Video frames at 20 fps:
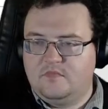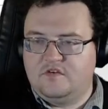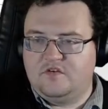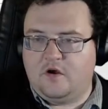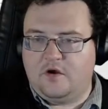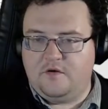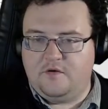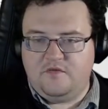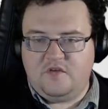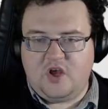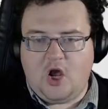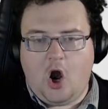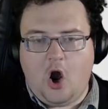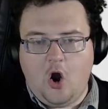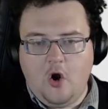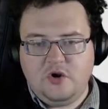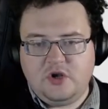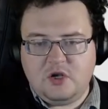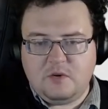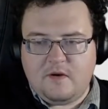So the
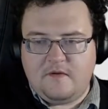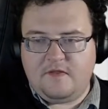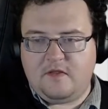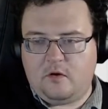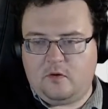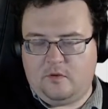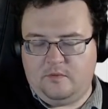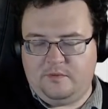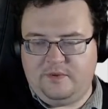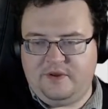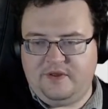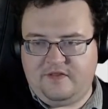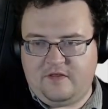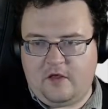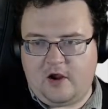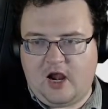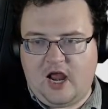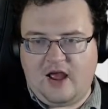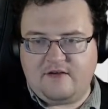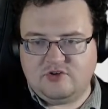only one that
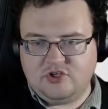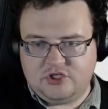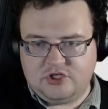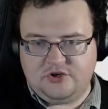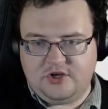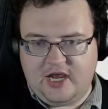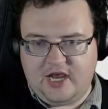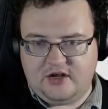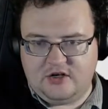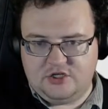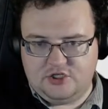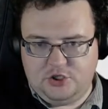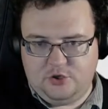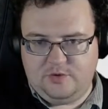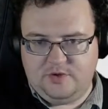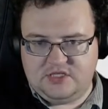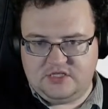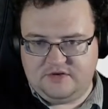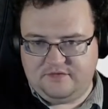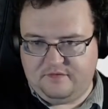I haven't shown you how to
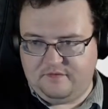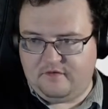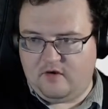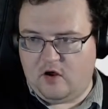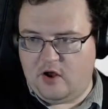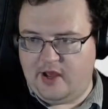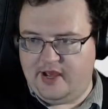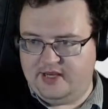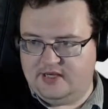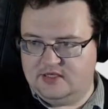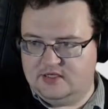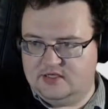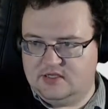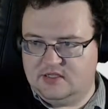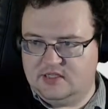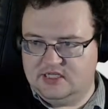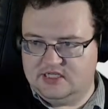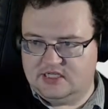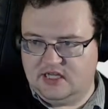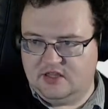do is to find
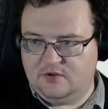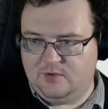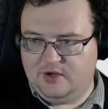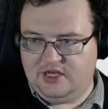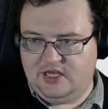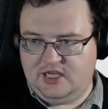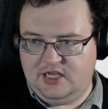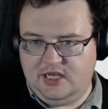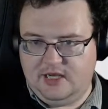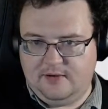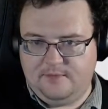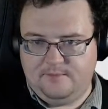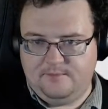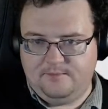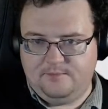this other one here.